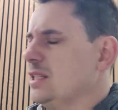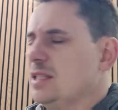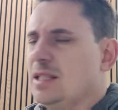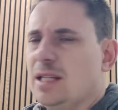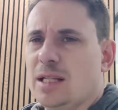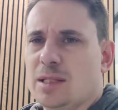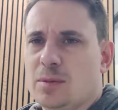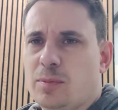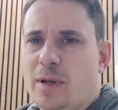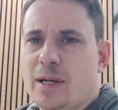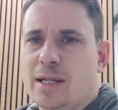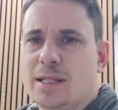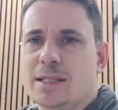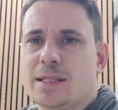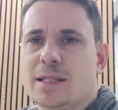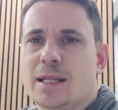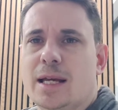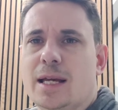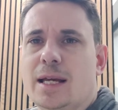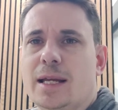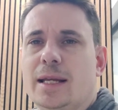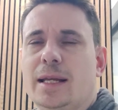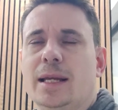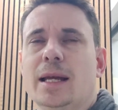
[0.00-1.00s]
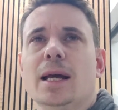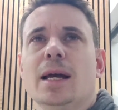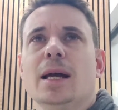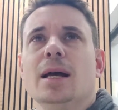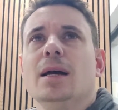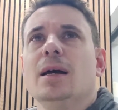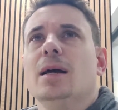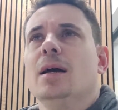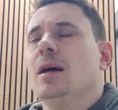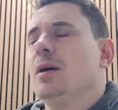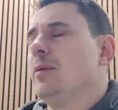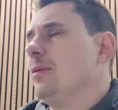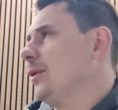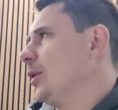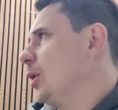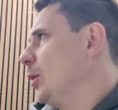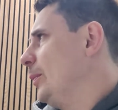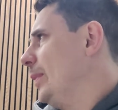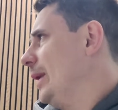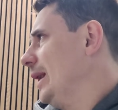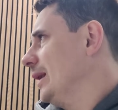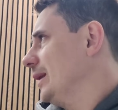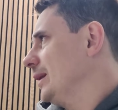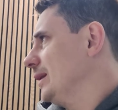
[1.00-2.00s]
that's Wednesday. We've
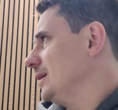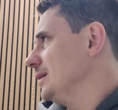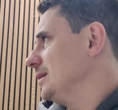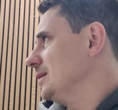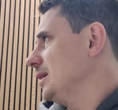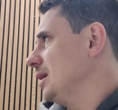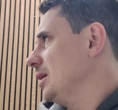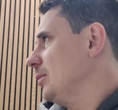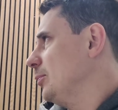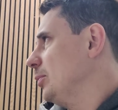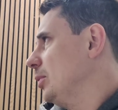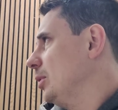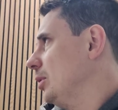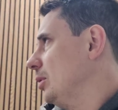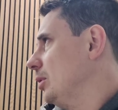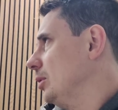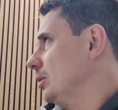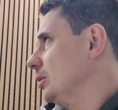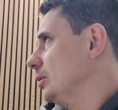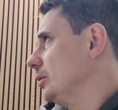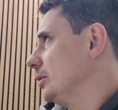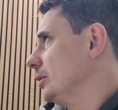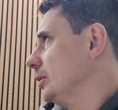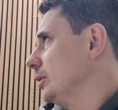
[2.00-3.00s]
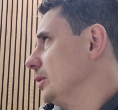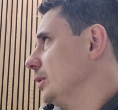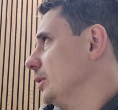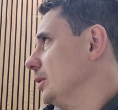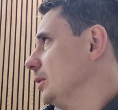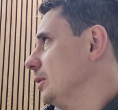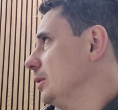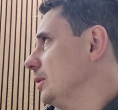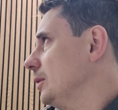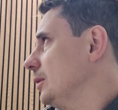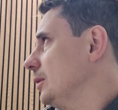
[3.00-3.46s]
got to pack this up on